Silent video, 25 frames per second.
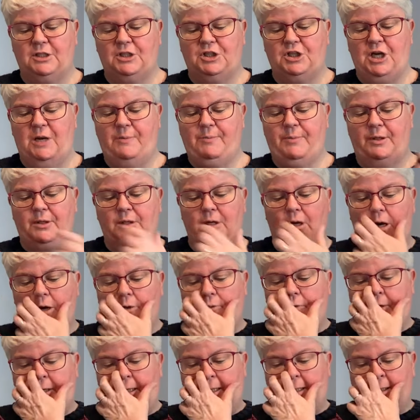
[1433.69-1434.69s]
sheep and
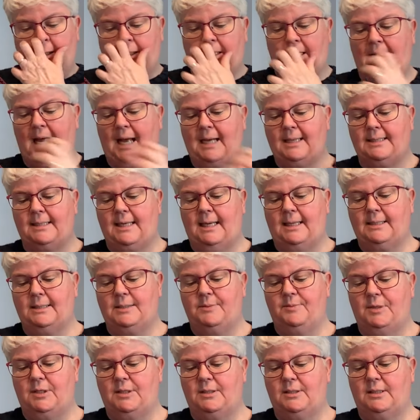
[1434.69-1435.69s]
yarn related glass
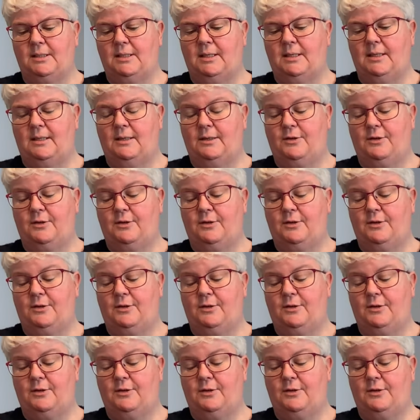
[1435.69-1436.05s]
Xmas